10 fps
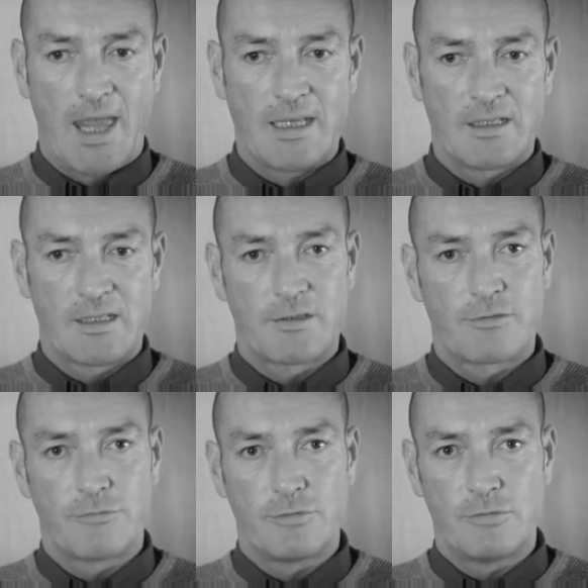And
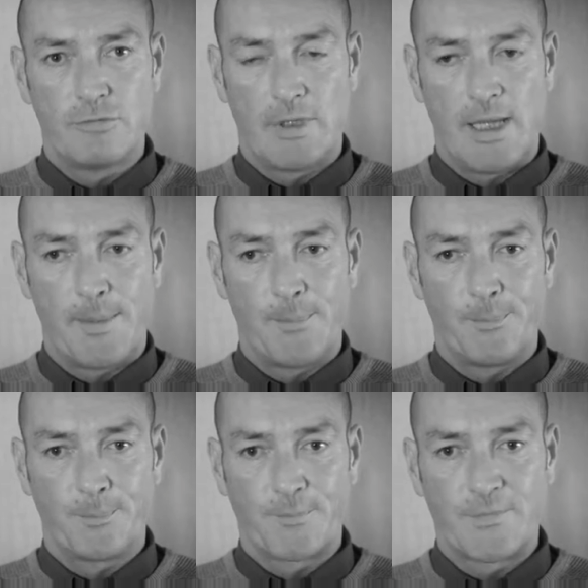through
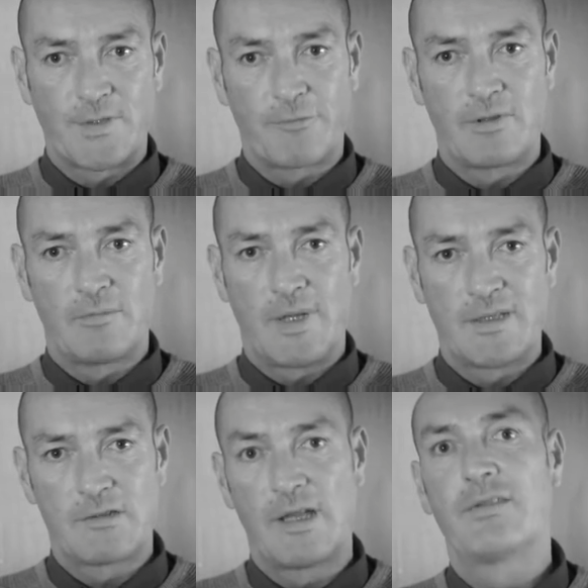suffering
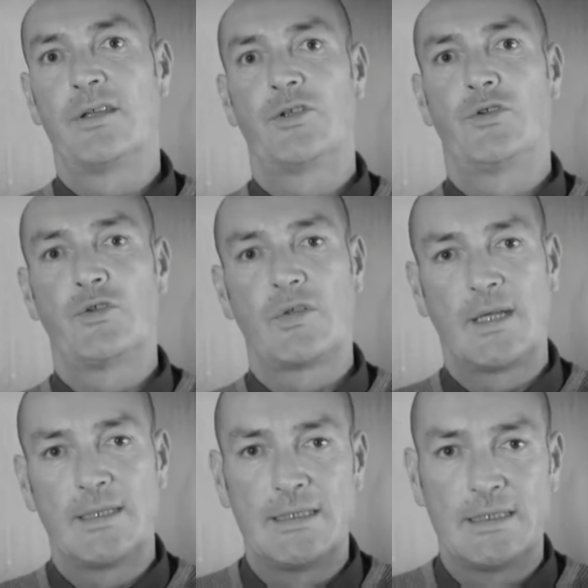mental health issues,
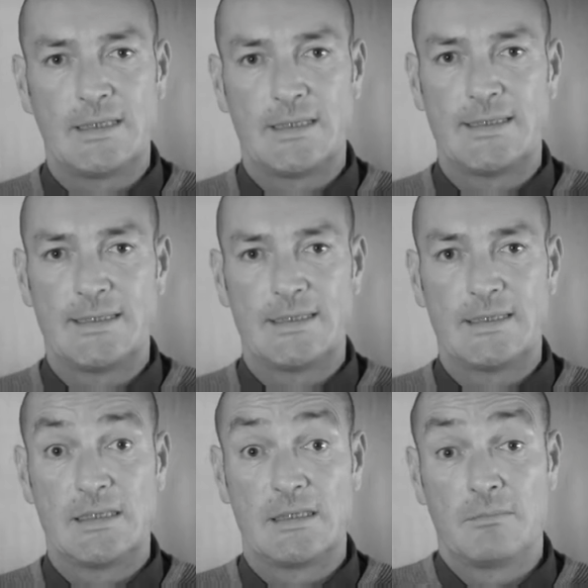I
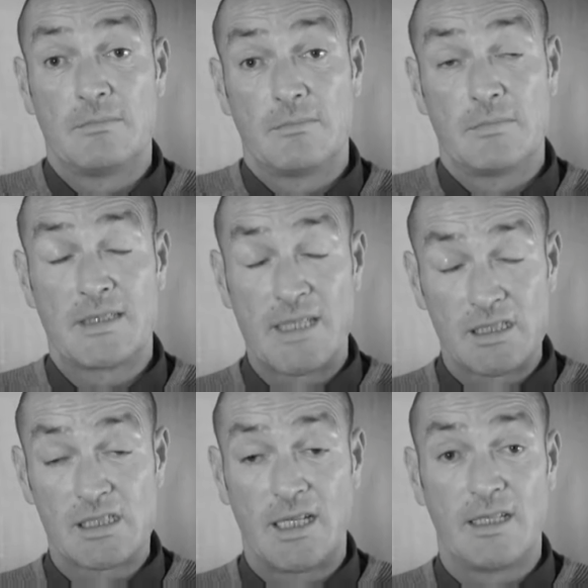
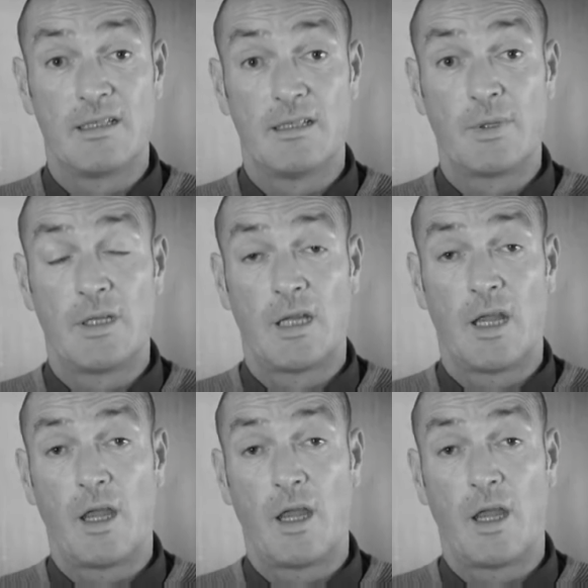essentially ended up